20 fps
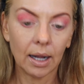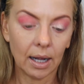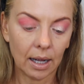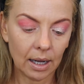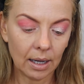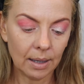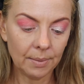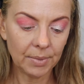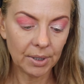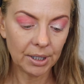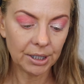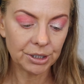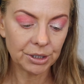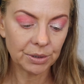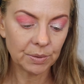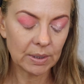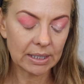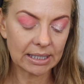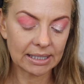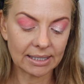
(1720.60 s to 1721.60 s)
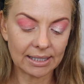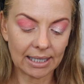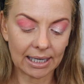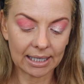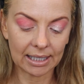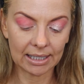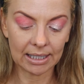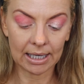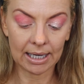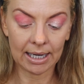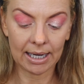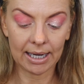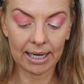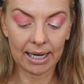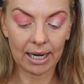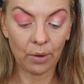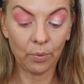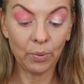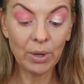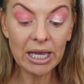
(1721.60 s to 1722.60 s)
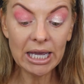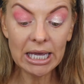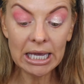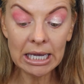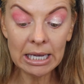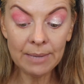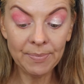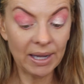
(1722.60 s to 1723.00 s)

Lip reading: I'm going to do the second eye a wee